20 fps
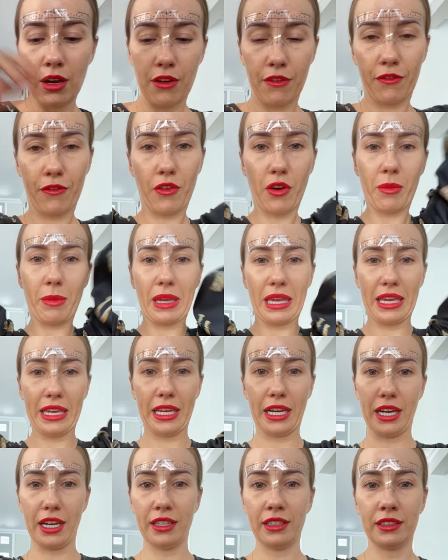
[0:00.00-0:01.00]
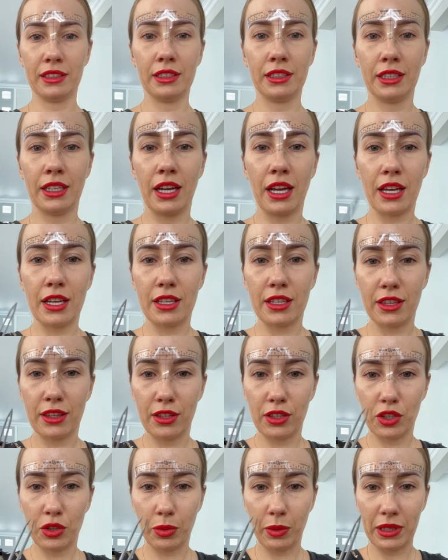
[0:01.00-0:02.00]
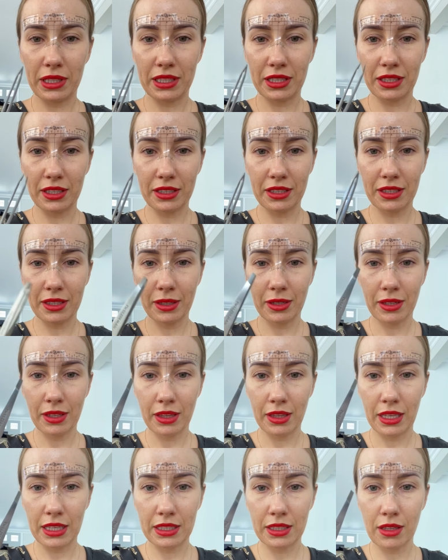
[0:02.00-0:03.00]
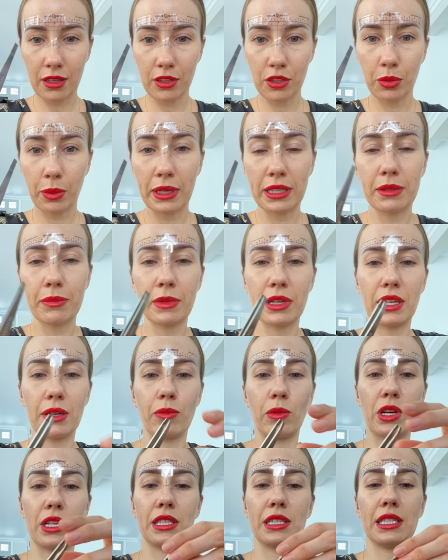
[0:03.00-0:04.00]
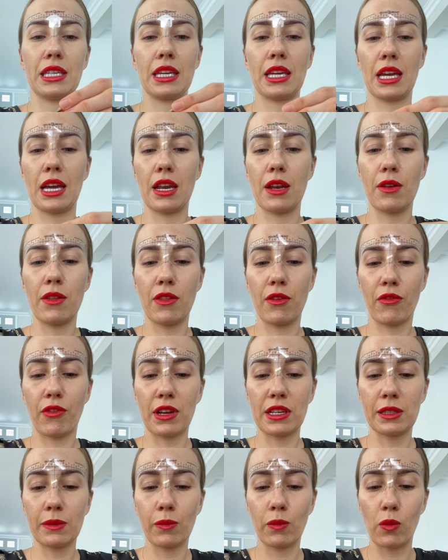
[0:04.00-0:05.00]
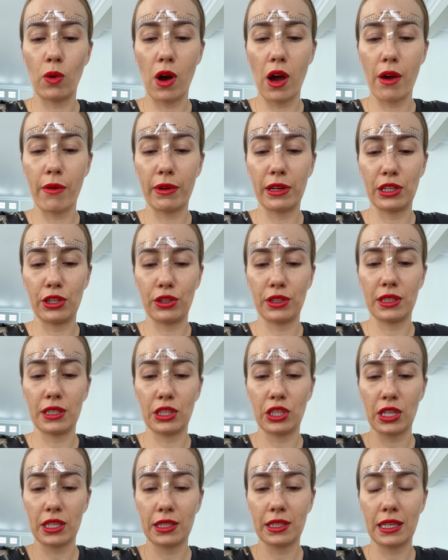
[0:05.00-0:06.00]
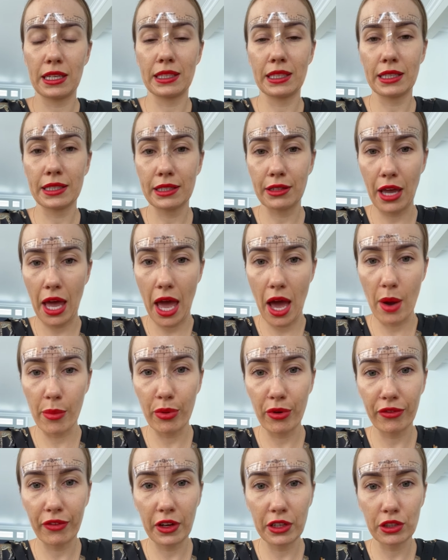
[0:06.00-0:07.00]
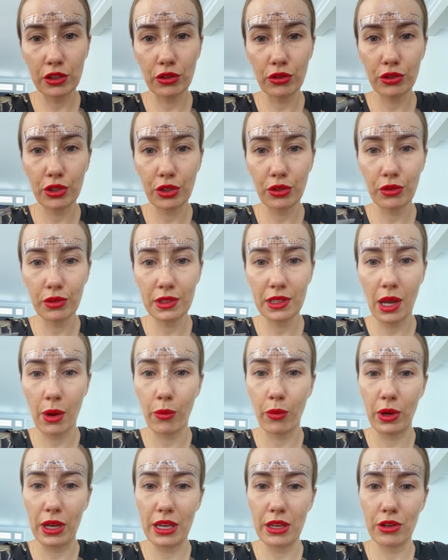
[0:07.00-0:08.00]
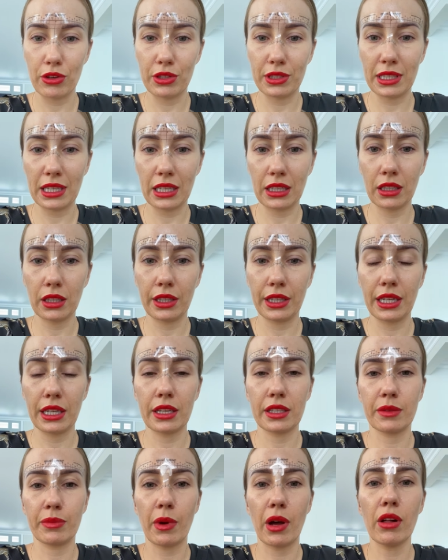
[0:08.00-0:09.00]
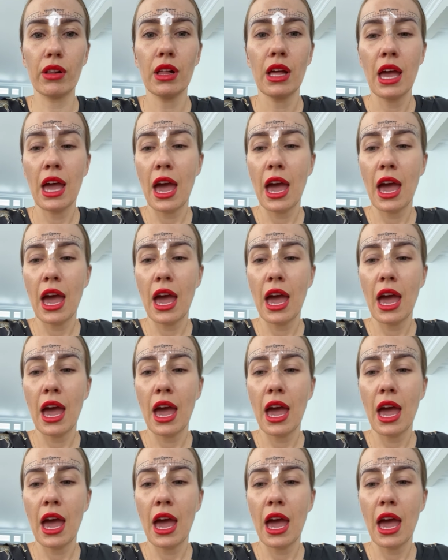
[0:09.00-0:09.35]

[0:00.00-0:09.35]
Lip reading: from here, the tweezers. These are the Tweezerman ones again. The reason why we do suggest these are our professional tools that we use in clinic as well.